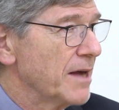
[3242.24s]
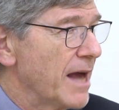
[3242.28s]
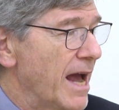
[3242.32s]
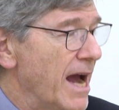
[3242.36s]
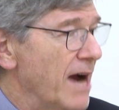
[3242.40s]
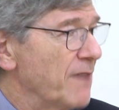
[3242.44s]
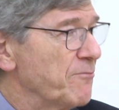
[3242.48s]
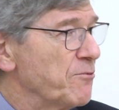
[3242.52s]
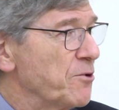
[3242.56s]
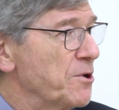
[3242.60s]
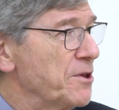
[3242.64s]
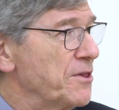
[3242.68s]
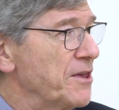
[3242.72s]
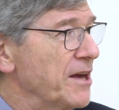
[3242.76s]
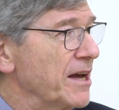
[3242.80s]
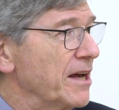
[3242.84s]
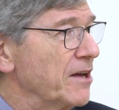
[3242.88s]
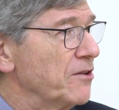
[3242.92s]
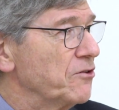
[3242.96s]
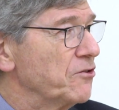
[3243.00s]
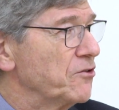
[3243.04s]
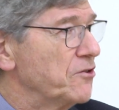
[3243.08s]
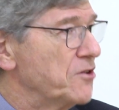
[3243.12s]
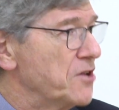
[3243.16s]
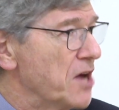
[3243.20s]
Everything
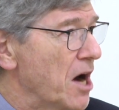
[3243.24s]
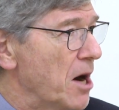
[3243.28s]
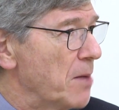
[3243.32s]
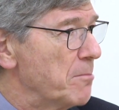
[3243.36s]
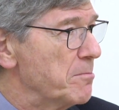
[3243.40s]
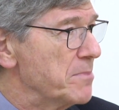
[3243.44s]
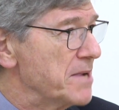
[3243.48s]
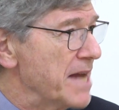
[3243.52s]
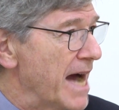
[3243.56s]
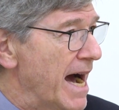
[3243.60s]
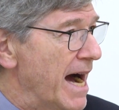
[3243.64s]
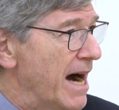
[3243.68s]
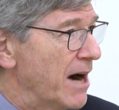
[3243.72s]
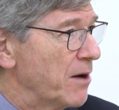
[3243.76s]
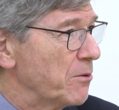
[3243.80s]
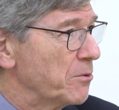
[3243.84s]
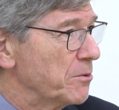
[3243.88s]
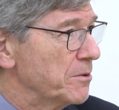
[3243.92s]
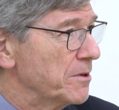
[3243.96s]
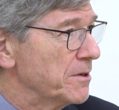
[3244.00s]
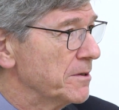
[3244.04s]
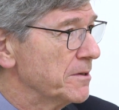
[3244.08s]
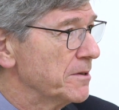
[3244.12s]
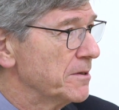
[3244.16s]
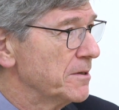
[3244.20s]
is dumbed down.
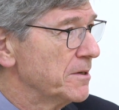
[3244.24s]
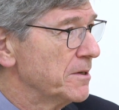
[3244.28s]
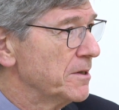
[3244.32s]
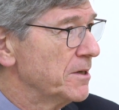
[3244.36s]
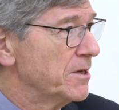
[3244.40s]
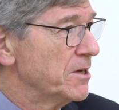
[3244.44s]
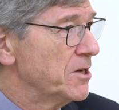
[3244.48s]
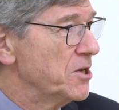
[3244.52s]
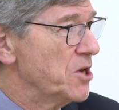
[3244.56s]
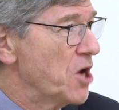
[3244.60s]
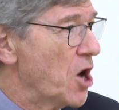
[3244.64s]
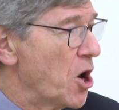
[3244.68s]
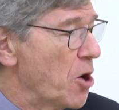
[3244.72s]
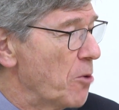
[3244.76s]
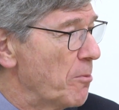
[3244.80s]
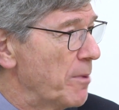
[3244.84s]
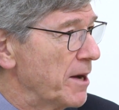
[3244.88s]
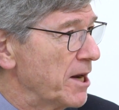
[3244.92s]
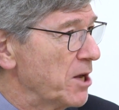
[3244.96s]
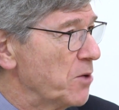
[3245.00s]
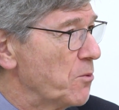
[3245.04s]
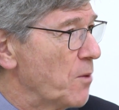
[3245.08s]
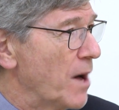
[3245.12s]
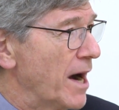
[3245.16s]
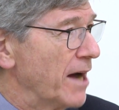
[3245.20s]

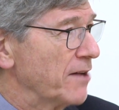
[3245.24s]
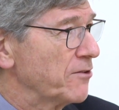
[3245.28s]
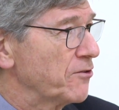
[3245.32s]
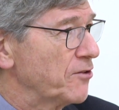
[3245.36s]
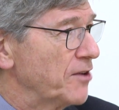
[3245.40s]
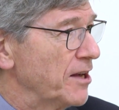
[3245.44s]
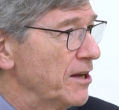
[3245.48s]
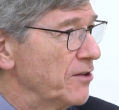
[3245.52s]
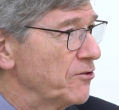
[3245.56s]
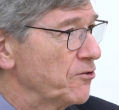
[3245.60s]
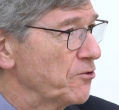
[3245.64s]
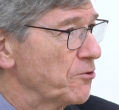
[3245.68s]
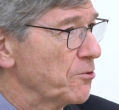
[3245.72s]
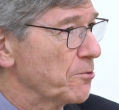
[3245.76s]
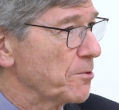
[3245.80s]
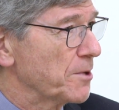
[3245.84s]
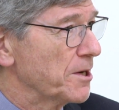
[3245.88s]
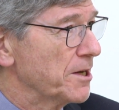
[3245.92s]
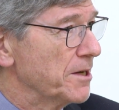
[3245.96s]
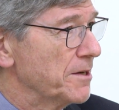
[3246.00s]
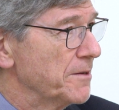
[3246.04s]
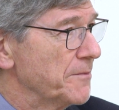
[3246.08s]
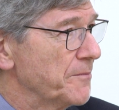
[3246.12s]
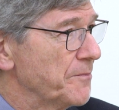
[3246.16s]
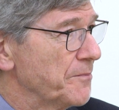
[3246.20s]
Nobody wants
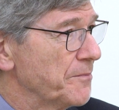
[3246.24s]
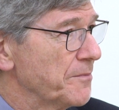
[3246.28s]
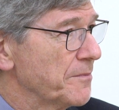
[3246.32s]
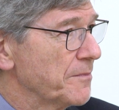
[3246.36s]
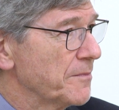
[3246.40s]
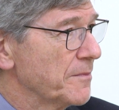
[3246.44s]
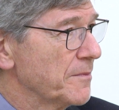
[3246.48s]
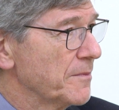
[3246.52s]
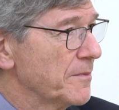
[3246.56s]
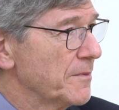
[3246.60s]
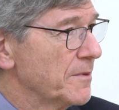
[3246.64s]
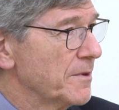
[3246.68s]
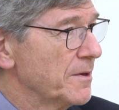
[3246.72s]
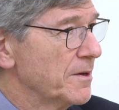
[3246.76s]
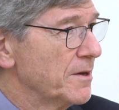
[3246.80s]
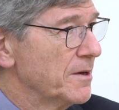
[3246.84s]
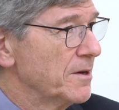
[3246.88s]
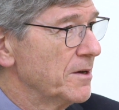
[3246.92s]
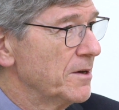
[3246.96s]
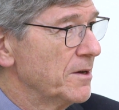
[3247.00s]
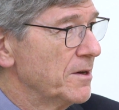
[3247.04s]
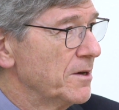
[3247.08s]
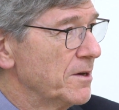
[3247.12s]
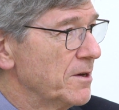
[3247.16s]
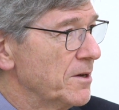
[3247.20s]
history.
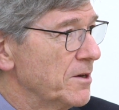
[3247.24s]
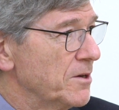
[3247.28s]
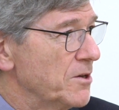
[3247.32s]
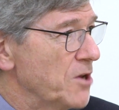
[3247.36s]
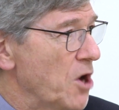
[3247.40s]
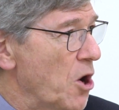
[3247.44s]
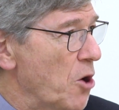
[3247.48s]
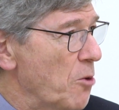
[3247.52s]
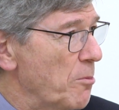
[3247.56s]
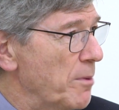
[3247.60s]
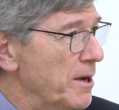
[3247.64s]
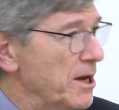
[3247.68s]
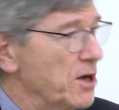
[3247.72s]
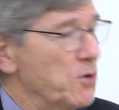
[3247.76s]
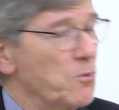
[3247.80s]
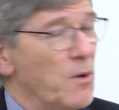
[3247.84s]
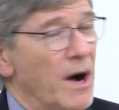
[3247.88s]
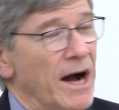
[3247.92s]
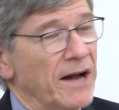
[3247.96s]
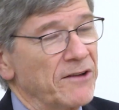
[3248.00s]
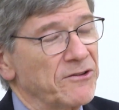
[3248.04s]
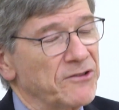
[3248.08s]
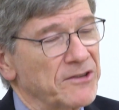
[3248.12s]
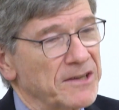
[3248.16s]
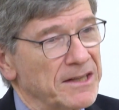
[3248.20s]
Nobody
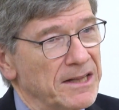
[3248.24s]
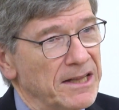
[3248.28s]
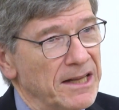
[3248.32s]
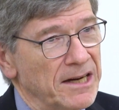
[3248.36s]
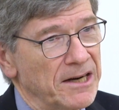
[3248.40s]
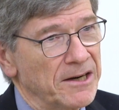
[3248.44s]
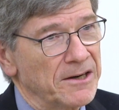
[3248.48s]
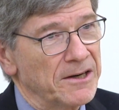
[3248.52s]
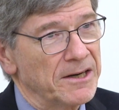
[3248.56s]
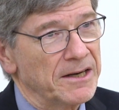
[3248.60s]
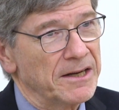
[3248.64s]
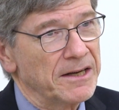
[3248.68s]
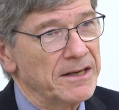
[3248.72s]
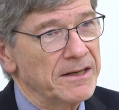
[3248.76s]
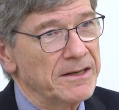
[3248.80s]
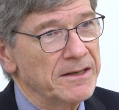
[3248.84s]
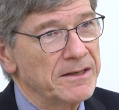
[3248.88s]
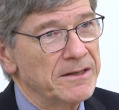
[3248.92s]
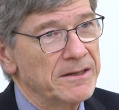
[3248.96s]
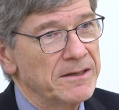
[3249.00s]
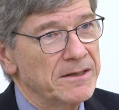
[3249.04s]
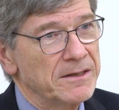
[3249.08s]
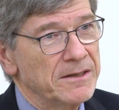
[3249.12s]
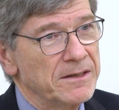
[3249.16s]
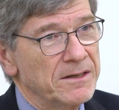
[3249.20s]
wants clarity.
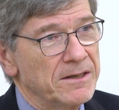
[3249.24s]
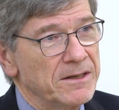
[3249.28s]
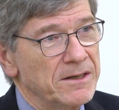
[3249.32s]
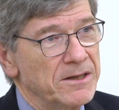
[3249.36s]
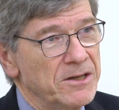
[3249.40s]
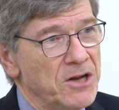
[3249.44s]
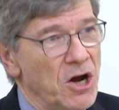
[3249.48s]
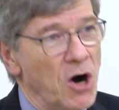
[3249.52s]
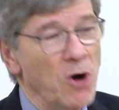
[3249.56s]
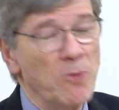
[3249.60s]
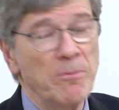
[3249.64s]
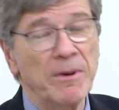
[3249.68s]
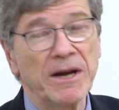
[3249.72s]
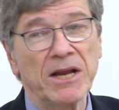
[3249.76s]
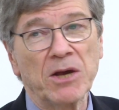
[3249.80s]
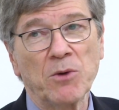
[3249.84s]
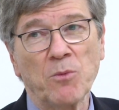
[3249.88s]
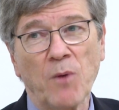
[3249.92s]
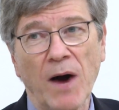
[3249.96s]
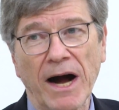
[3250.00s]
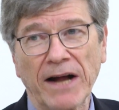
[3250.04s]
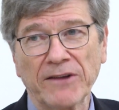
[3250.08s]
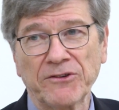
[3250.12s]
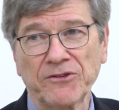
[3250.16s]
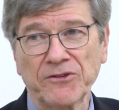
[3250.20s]
Nobody
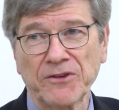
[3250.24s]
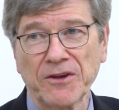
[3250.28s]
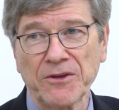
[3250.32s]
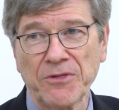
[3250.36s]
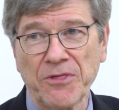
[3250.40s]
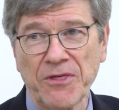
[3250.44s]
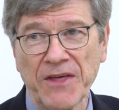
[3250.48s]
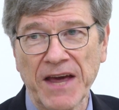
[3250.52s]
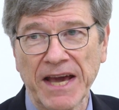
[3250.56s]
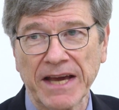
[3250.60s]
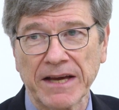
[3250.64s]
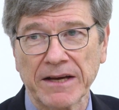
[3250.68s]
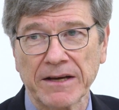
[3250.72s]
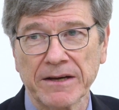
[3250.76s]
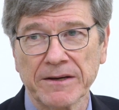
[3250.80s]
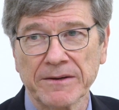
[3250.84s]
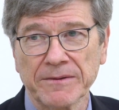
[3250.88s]
wants to think.